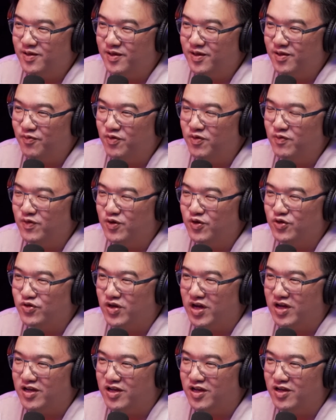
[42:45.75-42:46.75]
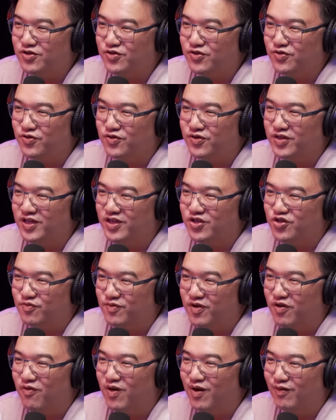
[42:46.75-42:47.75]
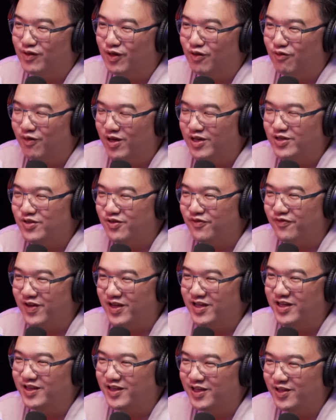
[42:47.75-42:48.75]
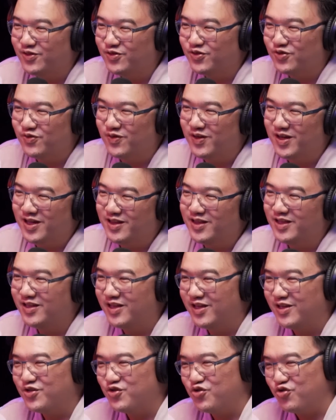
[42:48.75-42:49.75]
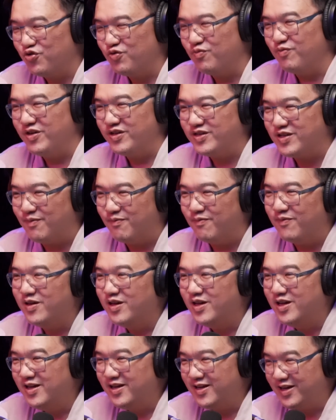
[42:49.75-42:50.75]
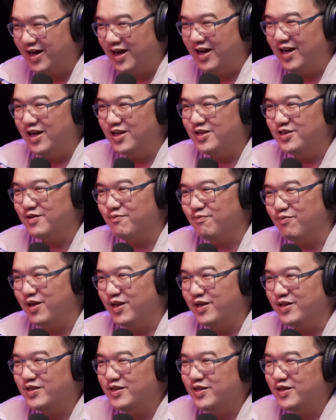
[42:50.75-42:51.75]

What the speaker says: I also don't think it should be a wild west of anything also. I think there should be some guidelines in place.